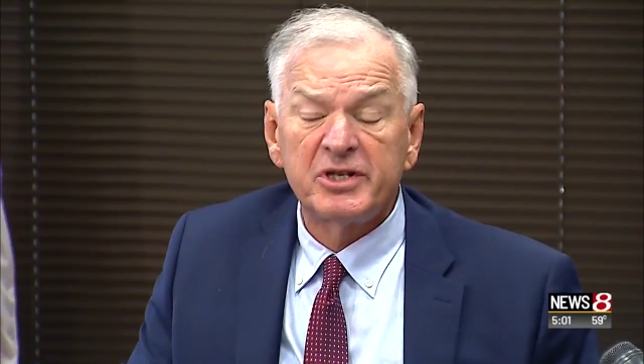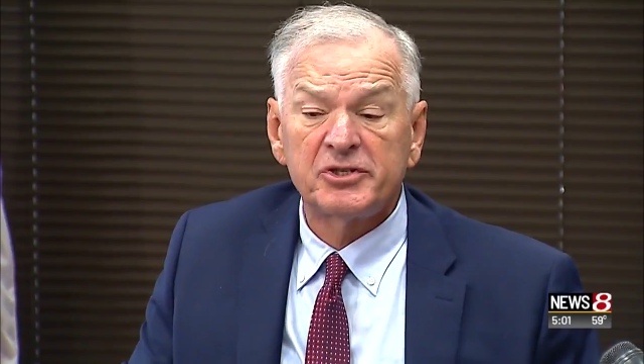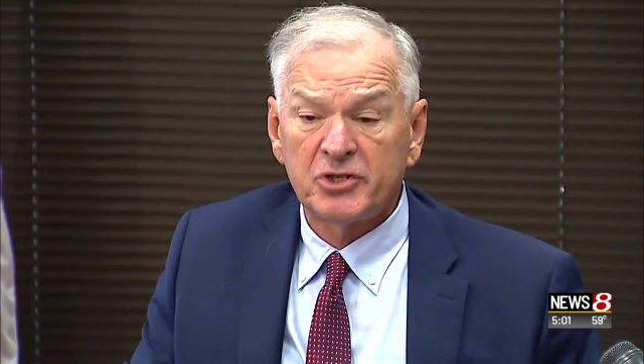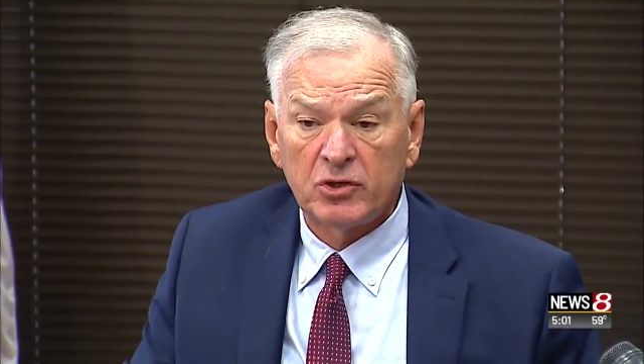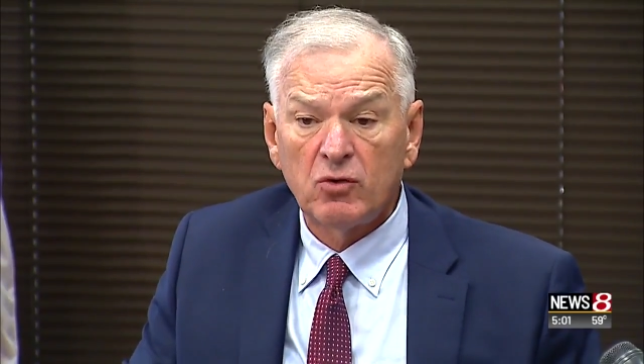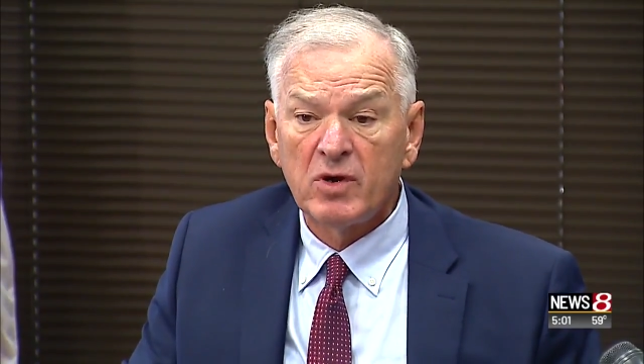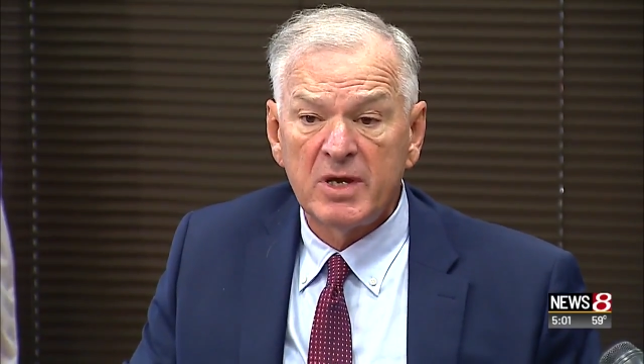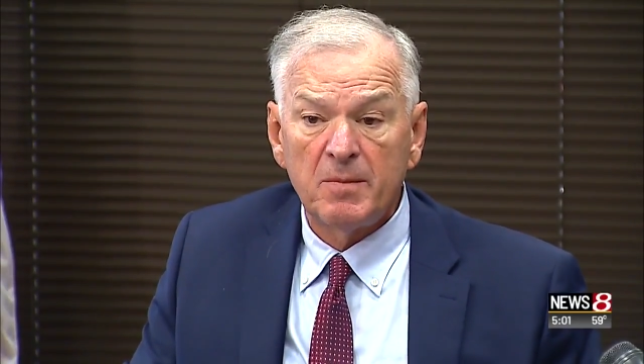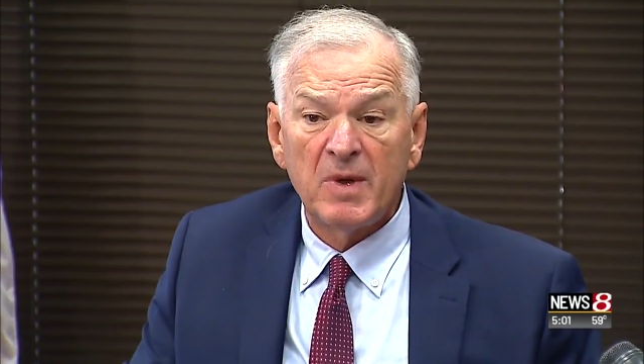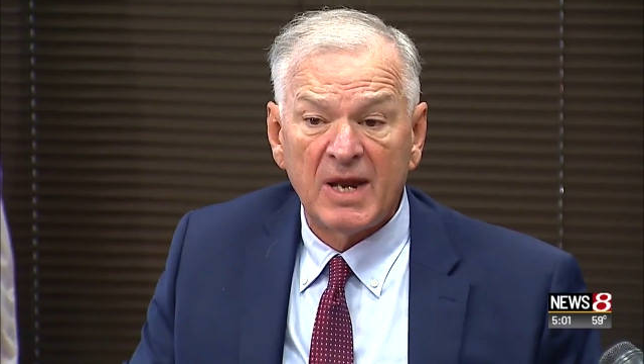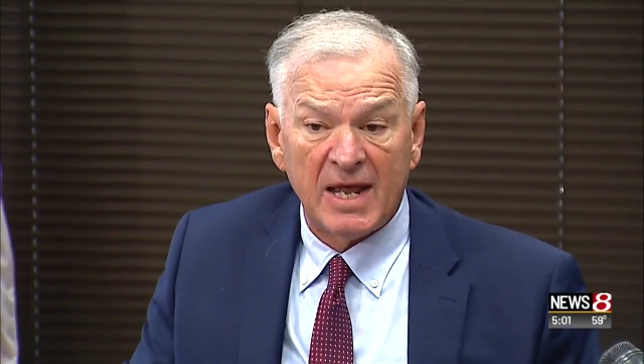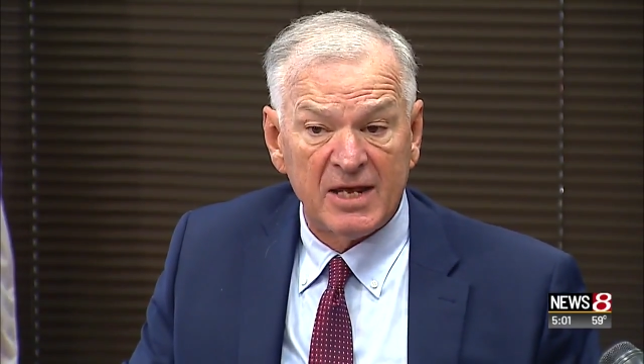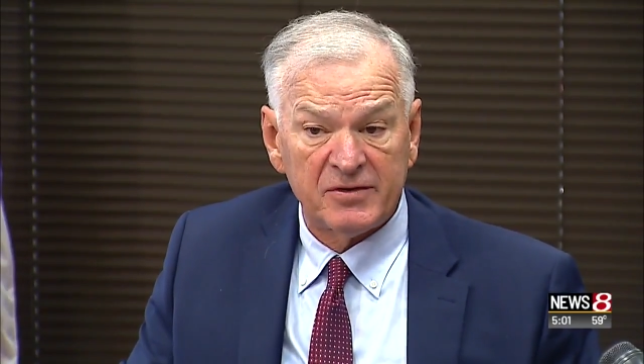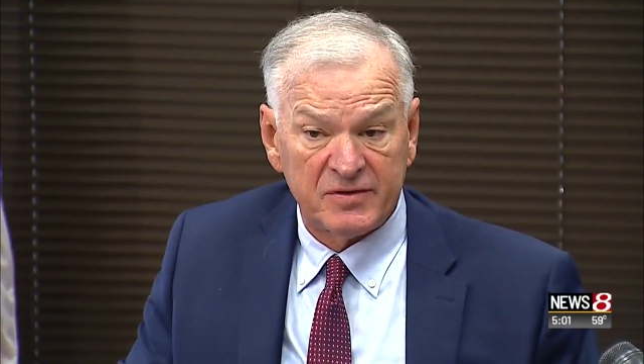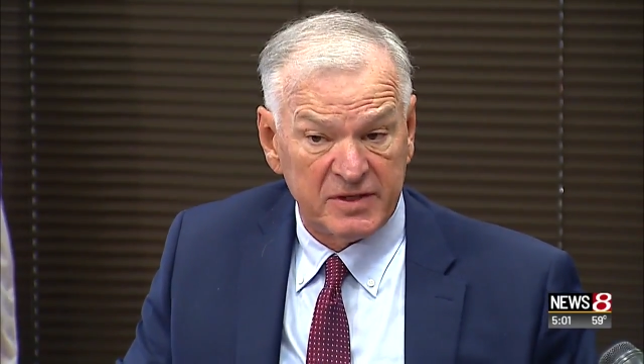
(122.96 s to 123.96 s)

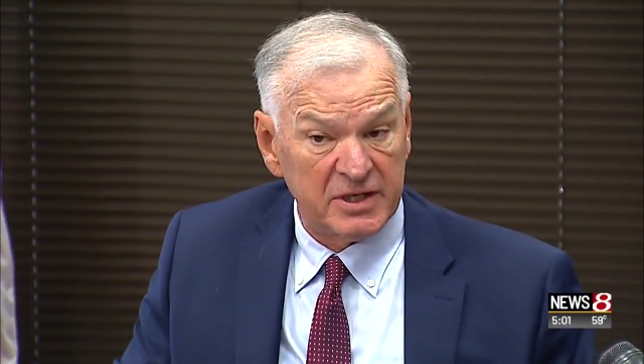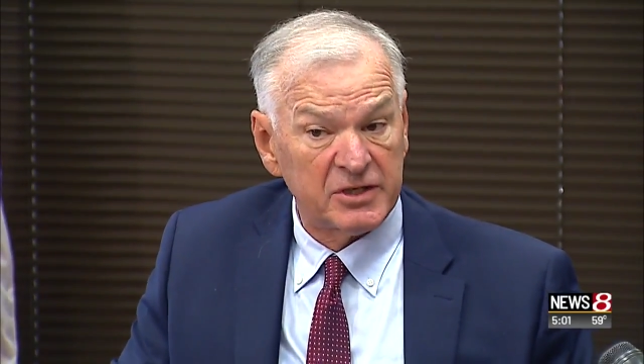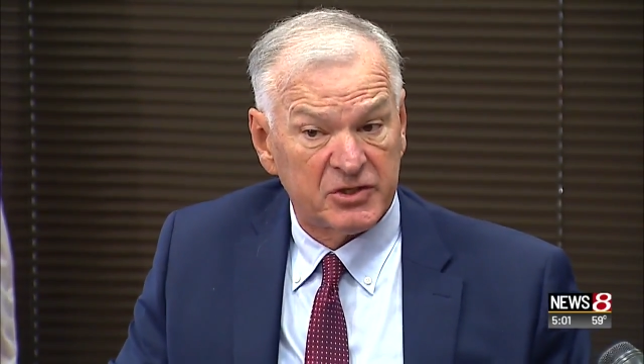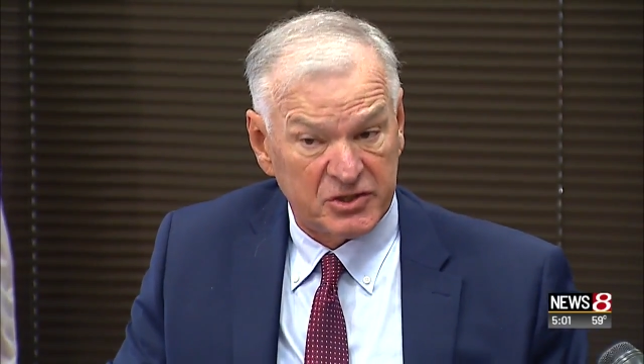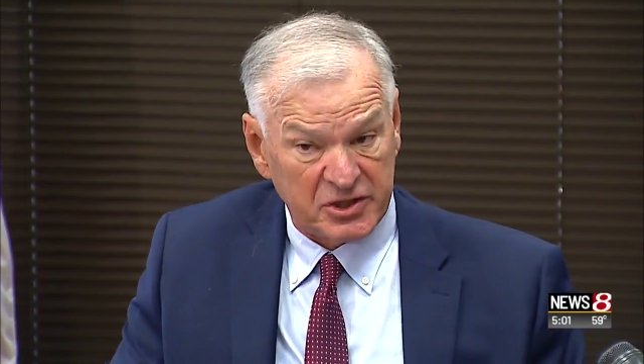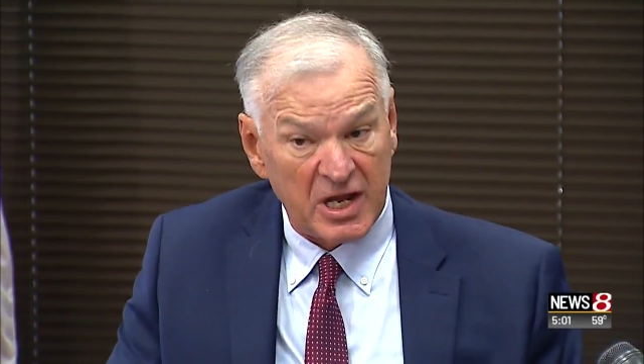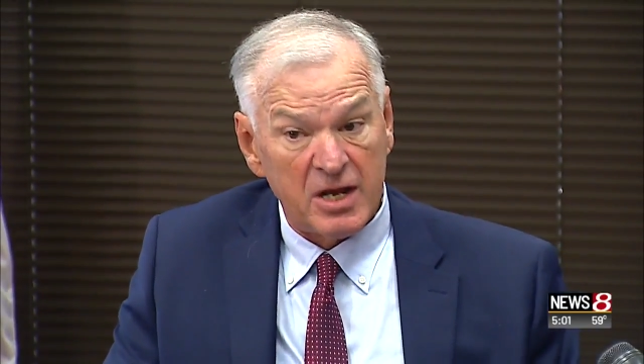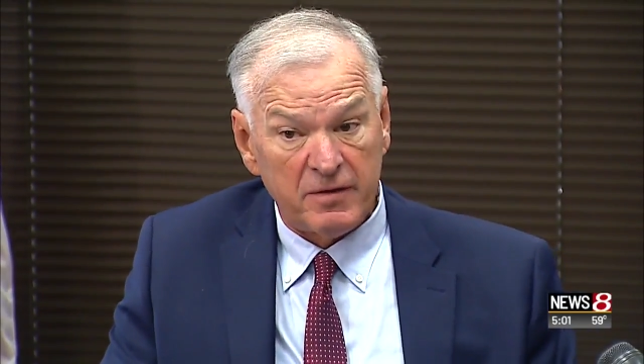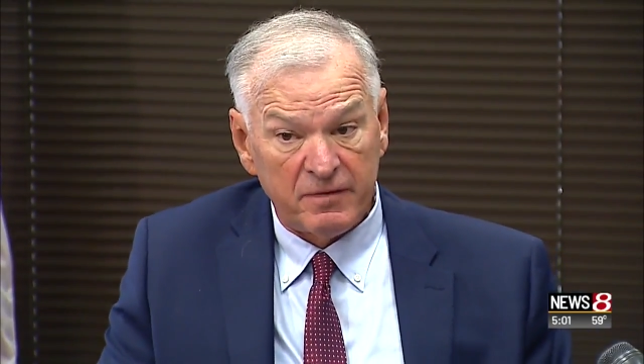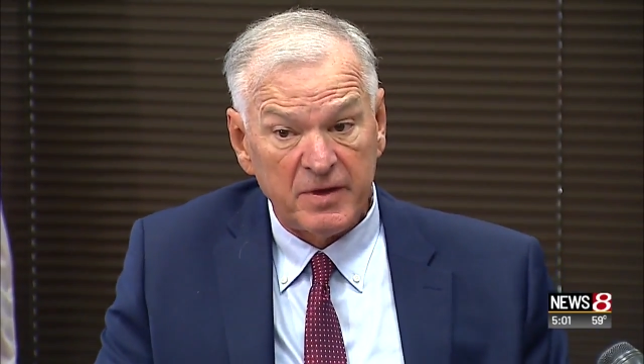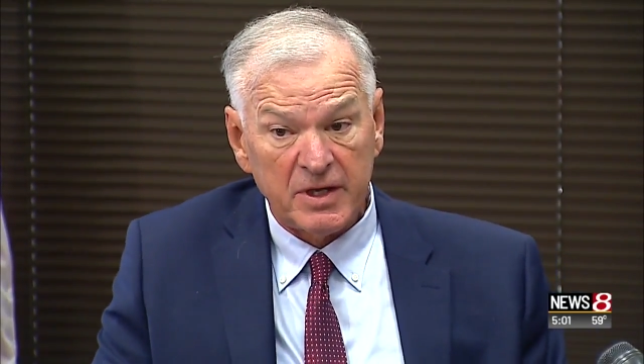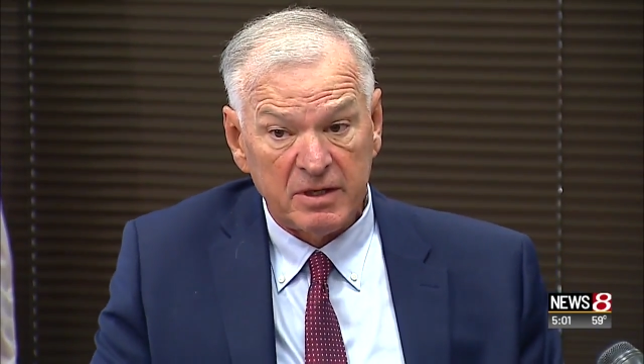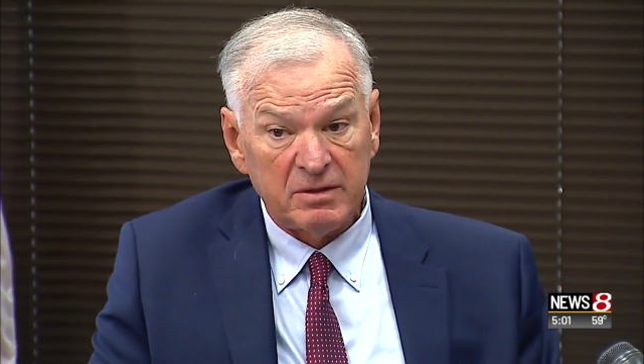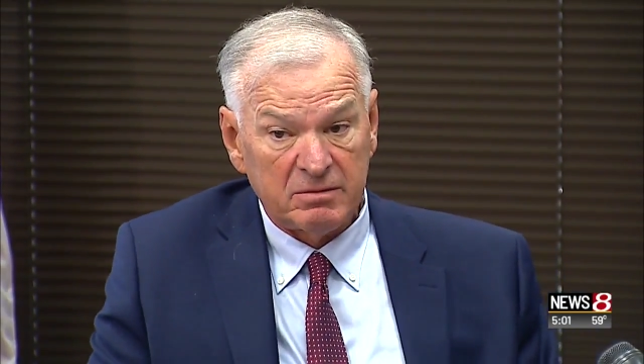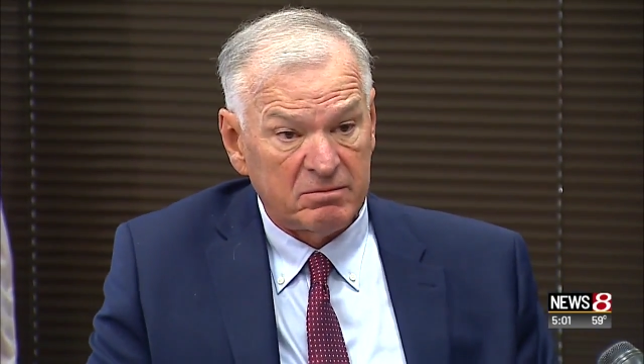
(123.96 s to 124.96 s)
disagreement as the extent of
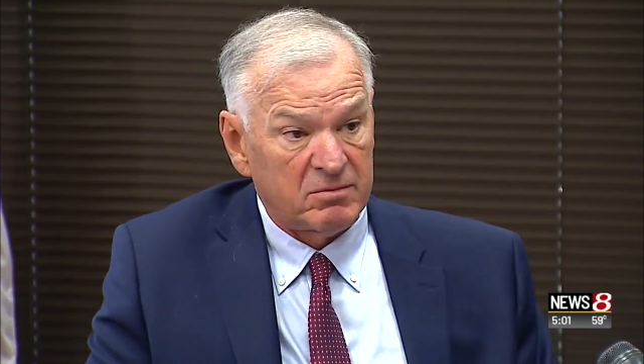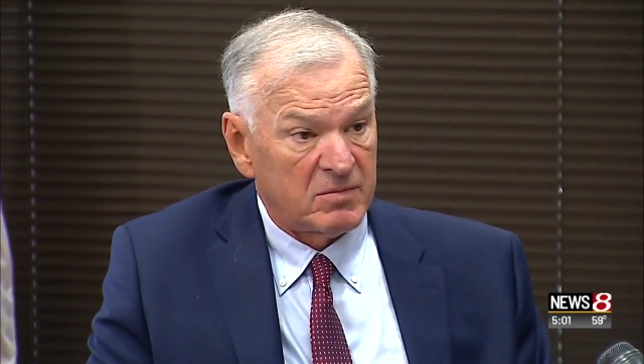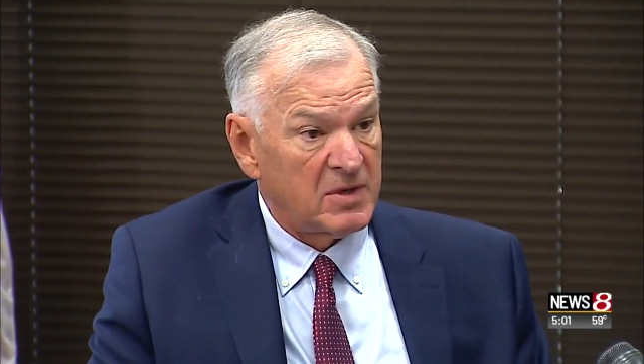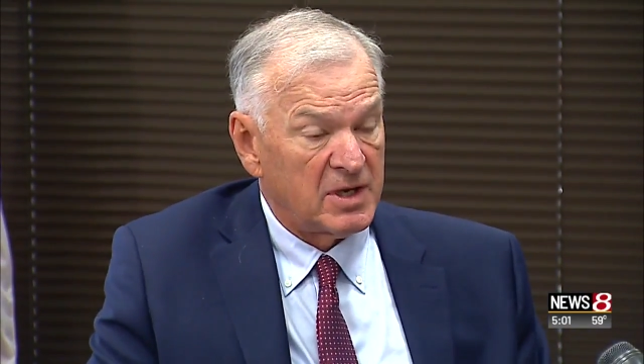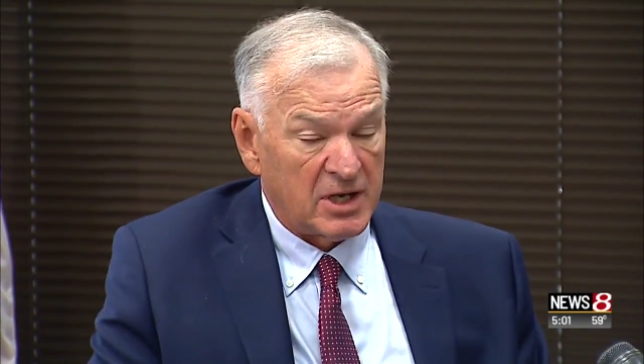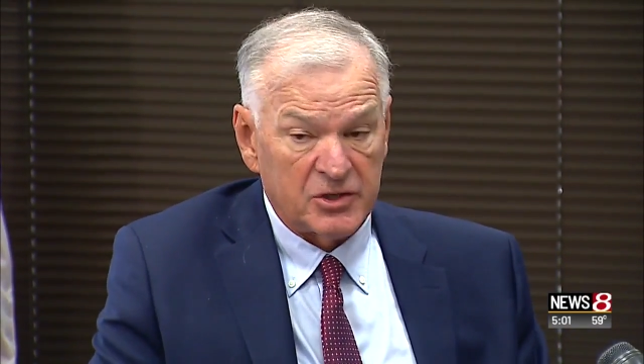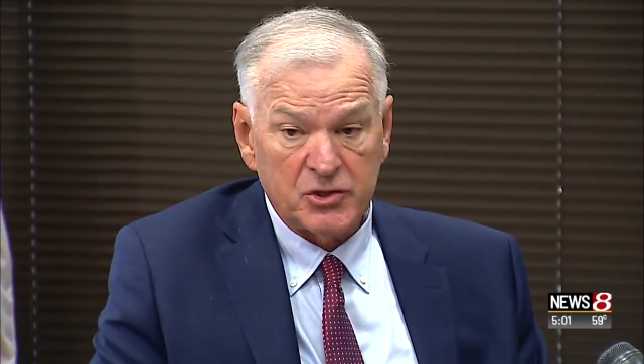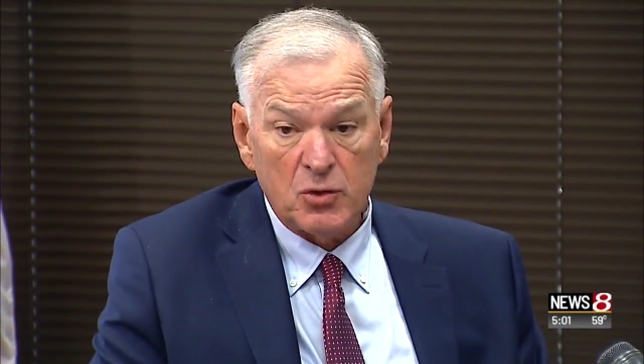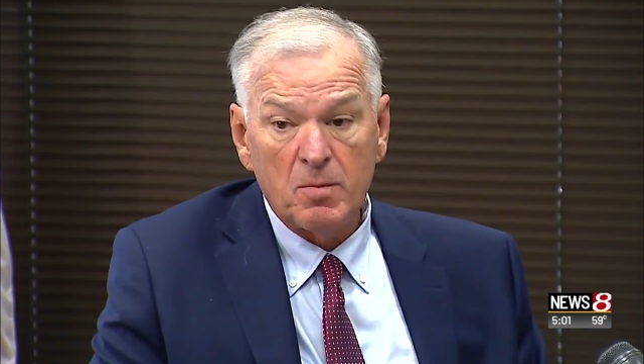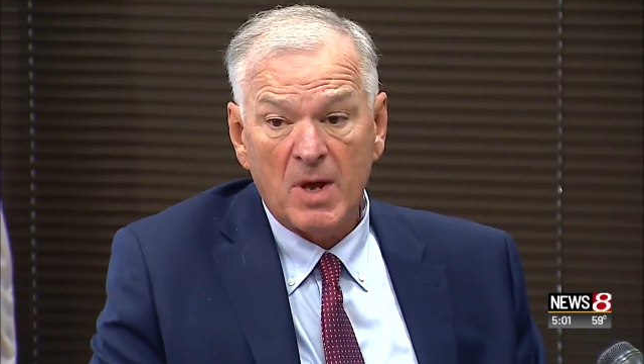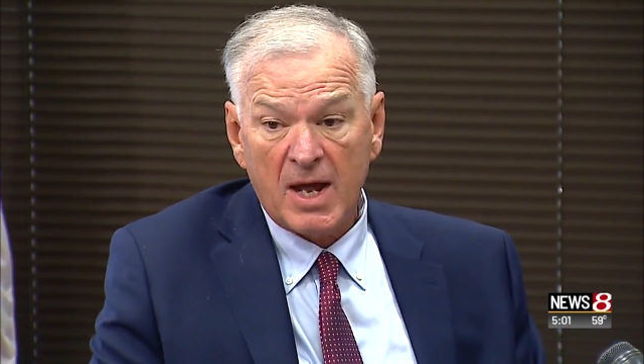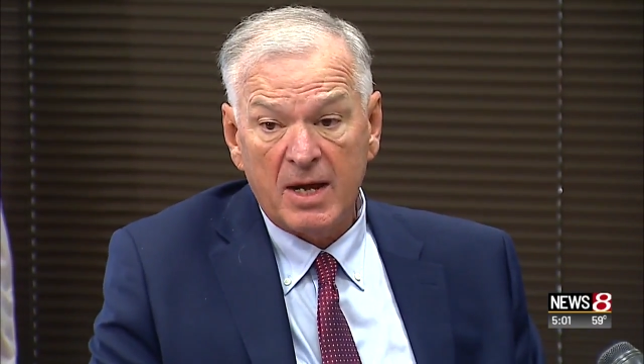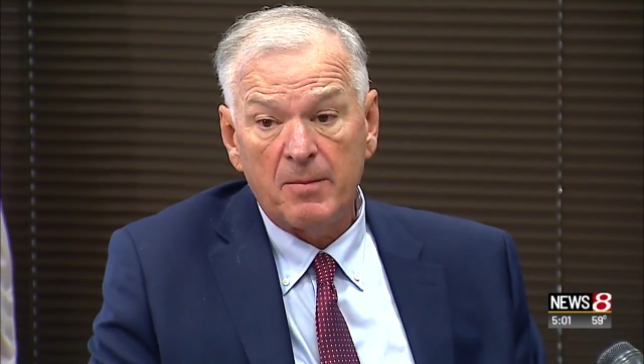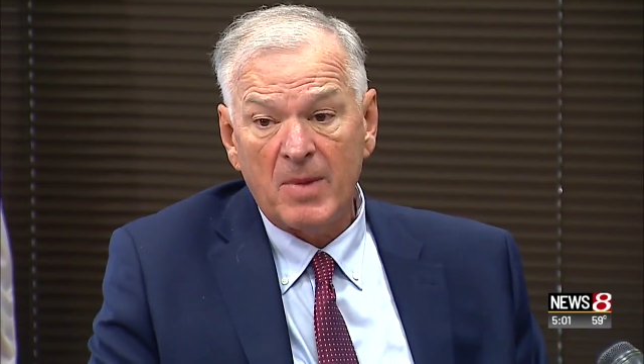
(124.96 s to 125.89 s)
it, as you might